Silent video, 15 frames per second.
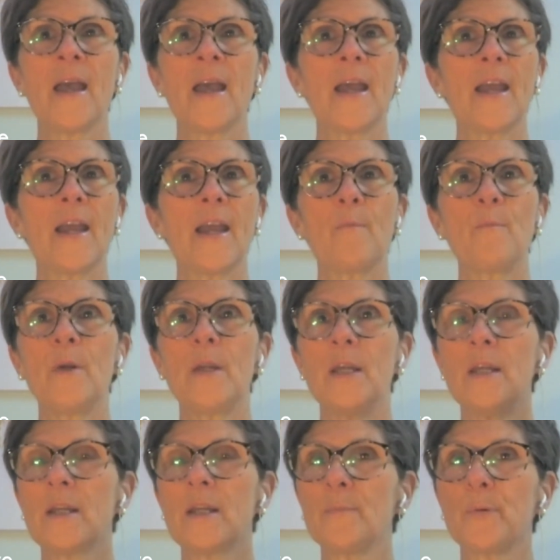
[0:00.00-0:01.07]
And
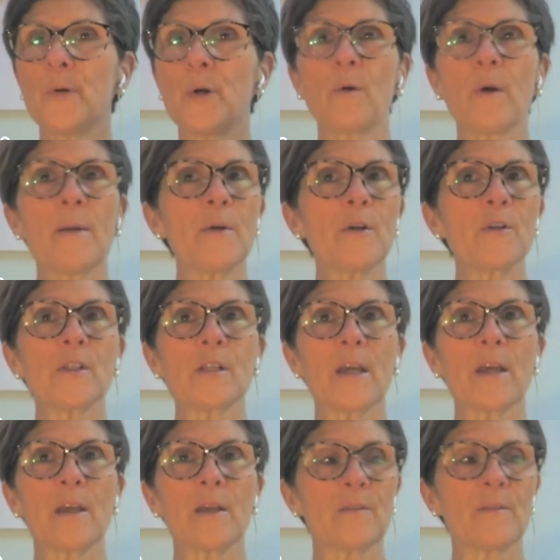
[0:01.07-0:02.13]
we can program
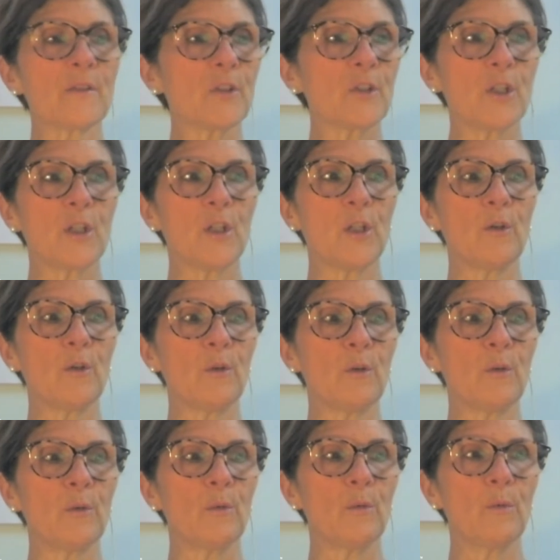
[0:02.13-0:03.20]
ourselves
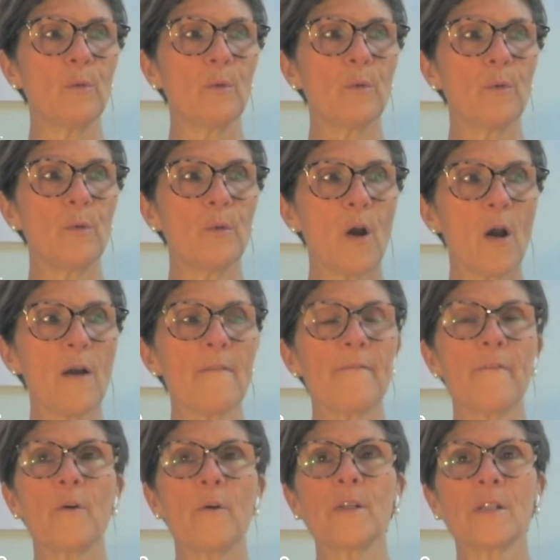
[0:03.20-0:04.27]
to not
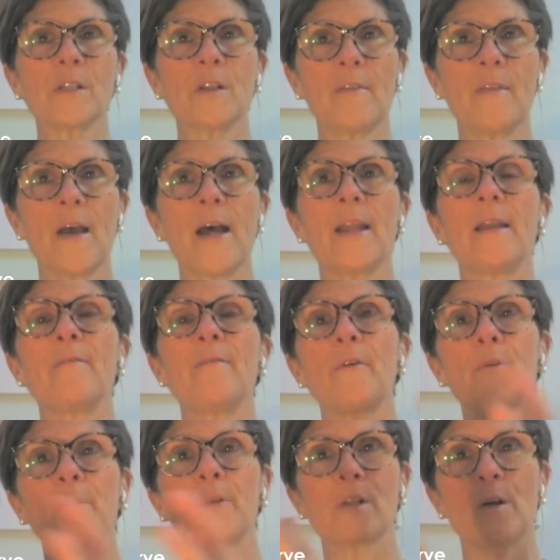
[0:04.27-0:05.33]
focus on that and
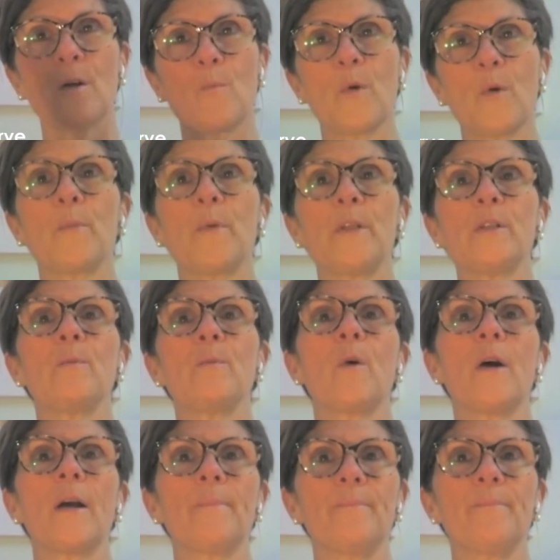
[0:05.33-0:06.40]
focus on what we do want.